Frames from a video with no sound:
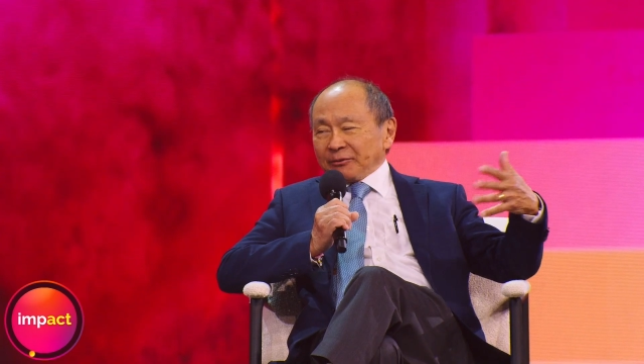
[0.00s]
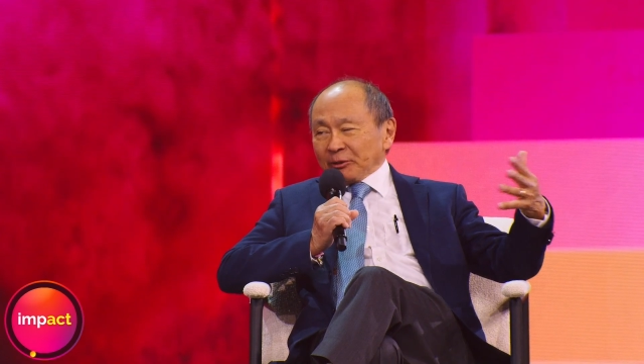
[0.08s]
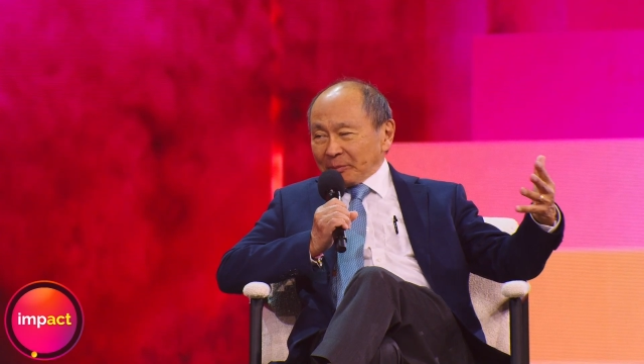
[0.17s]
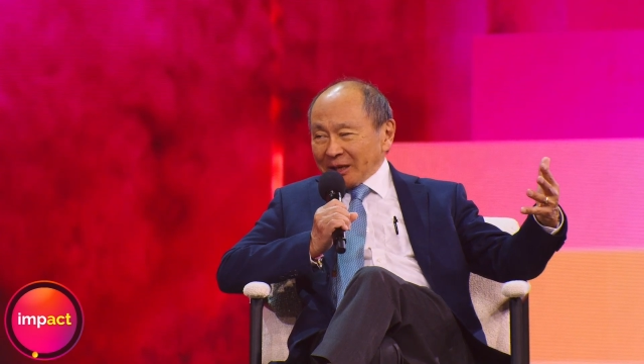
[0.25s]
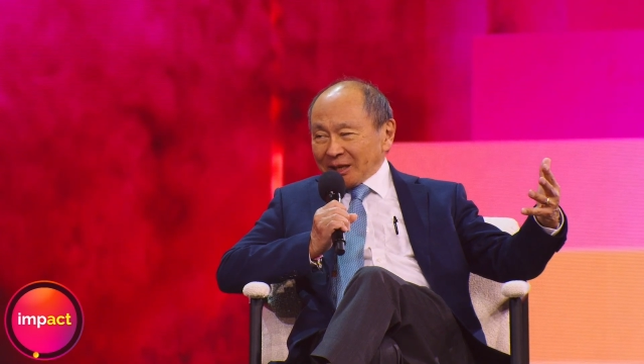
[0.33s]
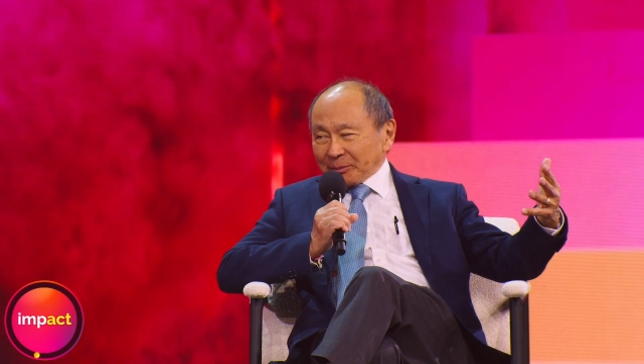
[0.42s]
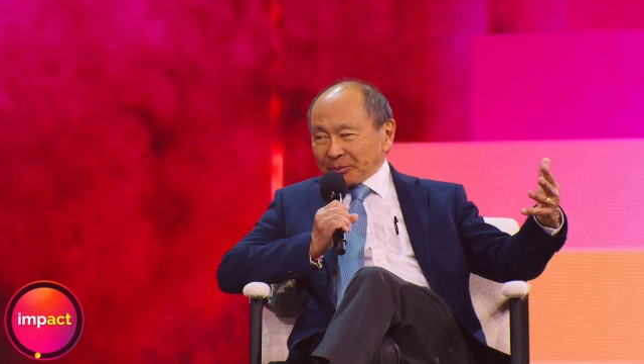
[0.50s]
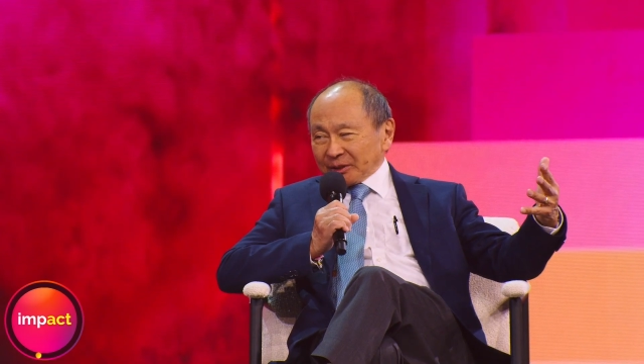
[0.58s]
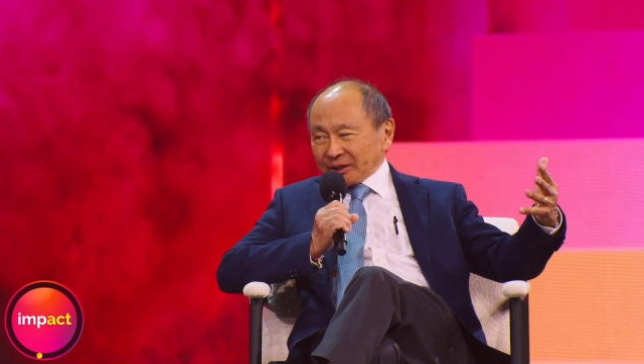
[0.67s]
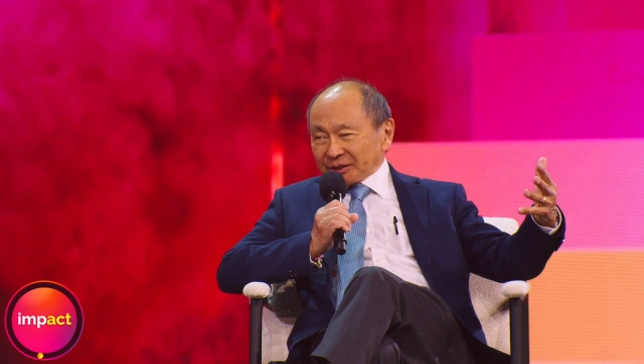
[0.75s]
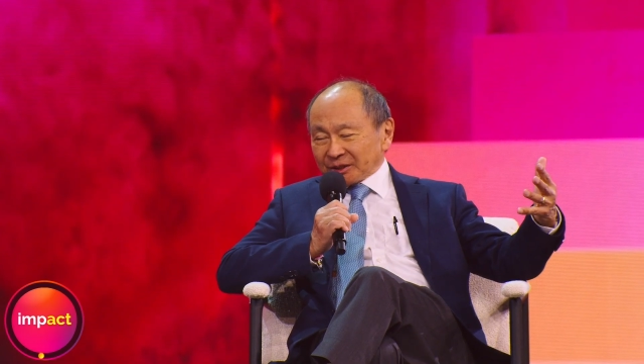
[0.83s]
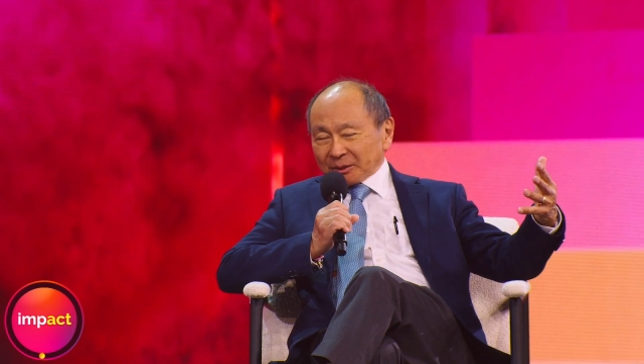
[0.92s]
of
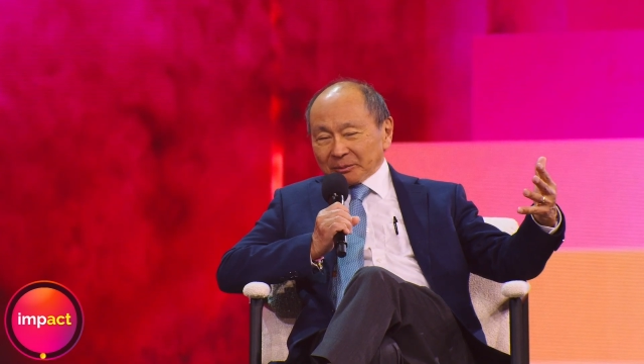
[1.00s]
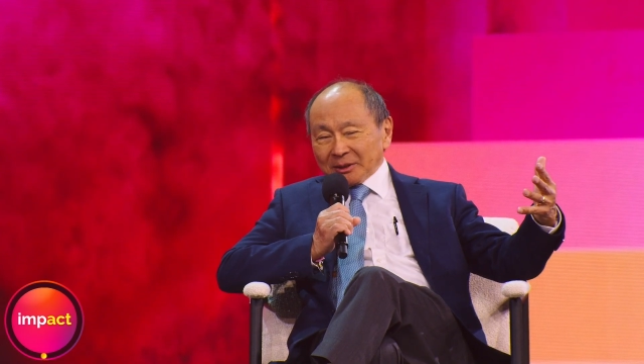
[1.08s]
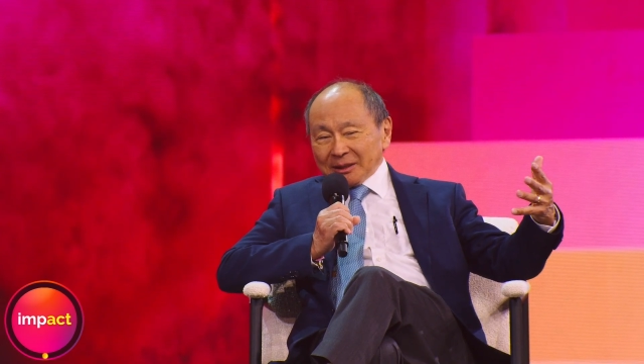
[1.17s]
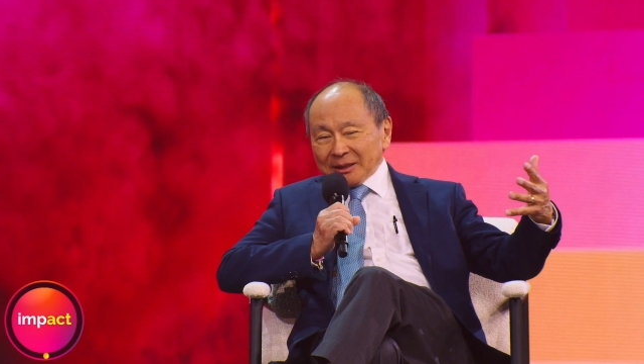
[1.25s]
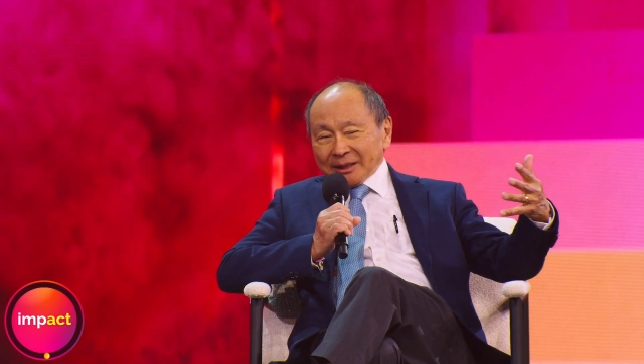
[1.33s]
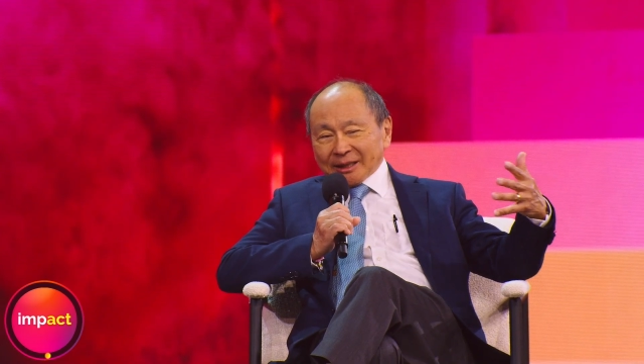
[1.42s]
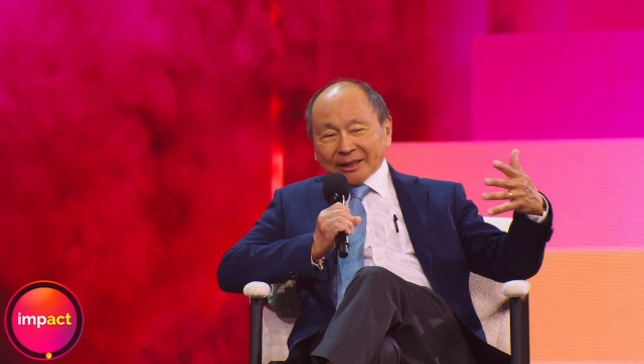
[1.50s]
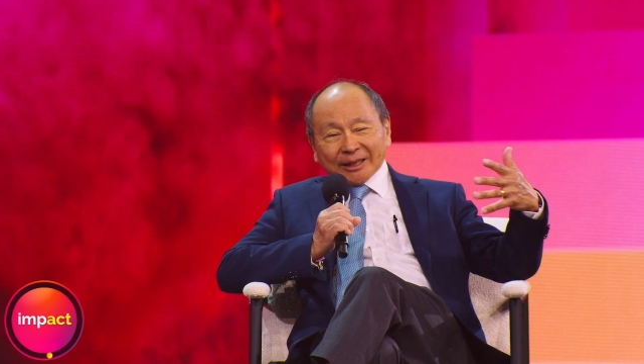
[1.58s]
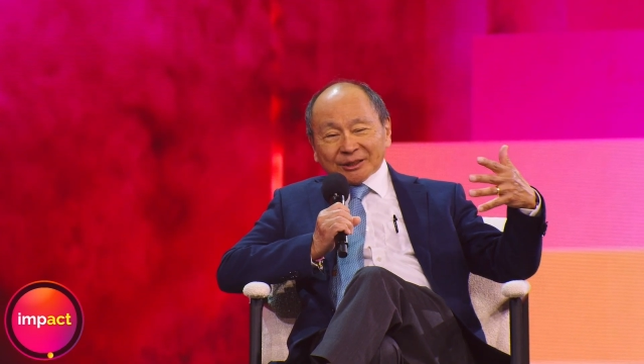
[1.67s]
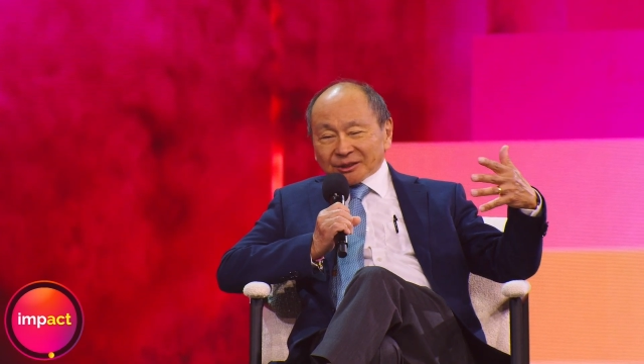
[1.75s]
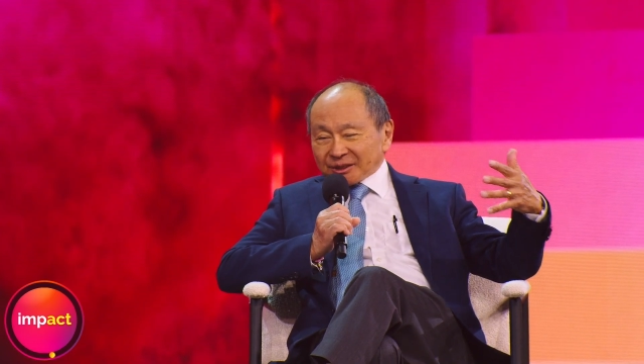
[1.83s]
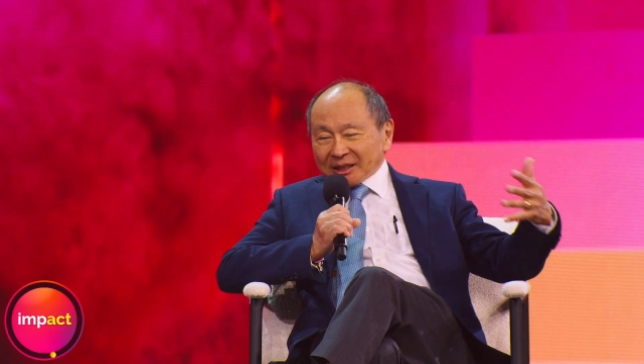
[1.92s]
populism? And I
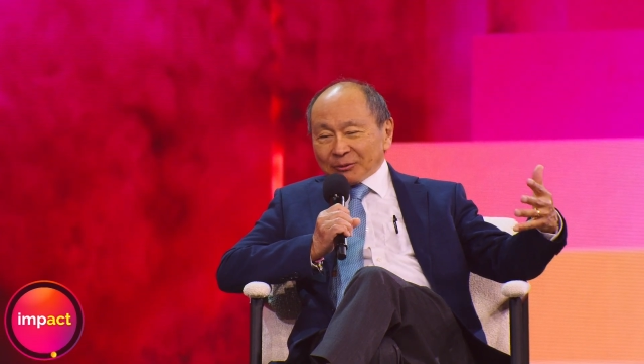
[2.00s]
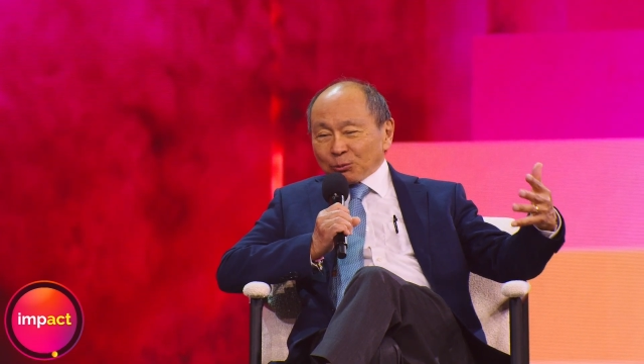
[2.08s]
just have